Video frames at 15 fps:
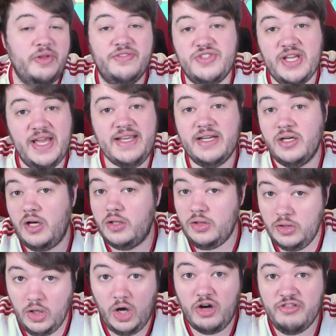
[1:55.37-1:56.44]
They've taken a
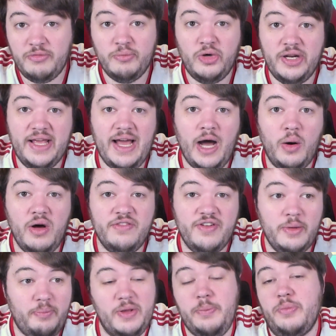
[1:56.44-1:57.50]
lot of money out of
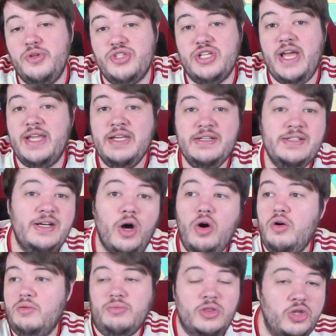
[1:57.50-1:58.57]
it. People say,
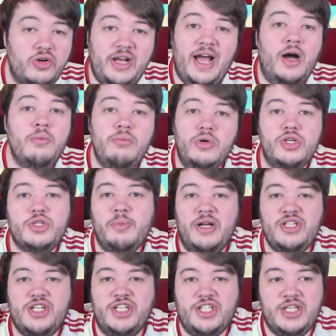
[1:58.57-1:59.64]
oh, look how much
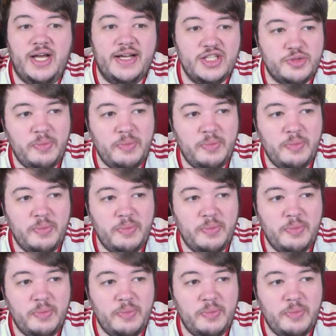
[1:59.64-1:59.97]
Manchester United